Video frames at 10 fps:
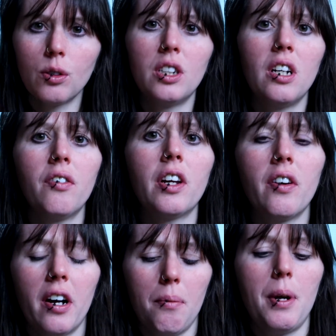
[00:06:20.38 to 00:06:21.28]
So I definitely
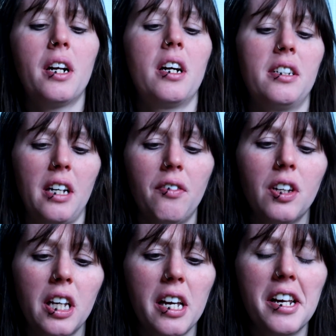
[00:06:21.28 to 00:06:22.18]
recommend, I
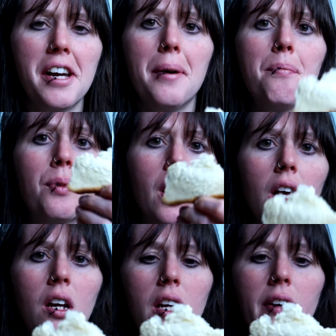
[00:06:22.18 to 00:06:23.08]
definitely get it.
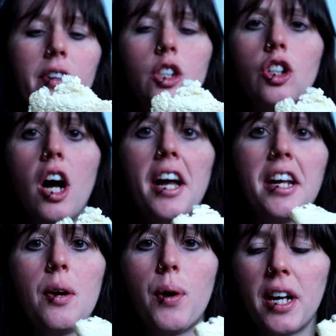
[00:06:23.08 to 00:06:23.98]
Give it a try
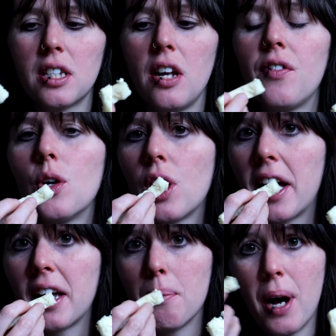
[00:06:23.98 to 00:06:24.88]
anyway, see if you
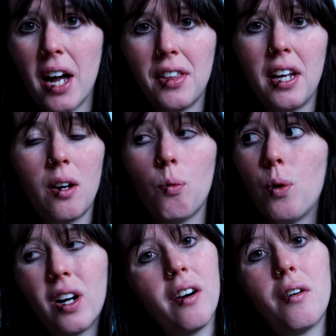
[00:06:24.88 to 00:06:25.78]
like it. But I think
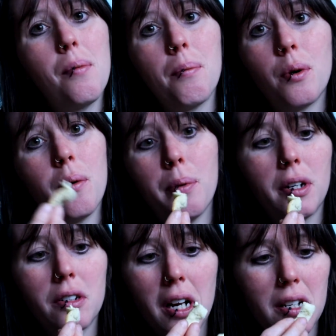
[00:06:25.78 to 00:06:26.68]
what I remember what
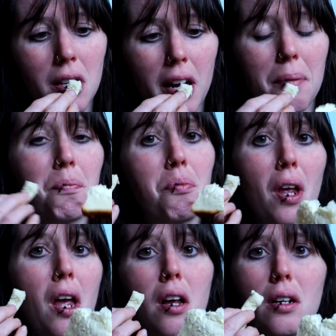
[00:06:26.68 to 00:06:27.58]
butter tastes like
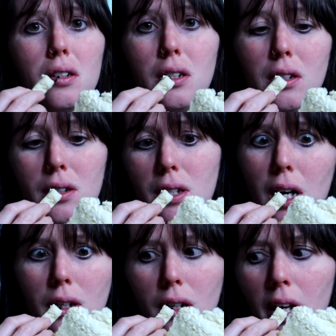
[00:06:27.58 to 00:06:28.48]
tastes
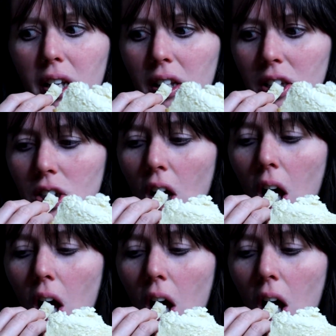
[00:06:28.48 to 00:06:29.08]
exactly like this.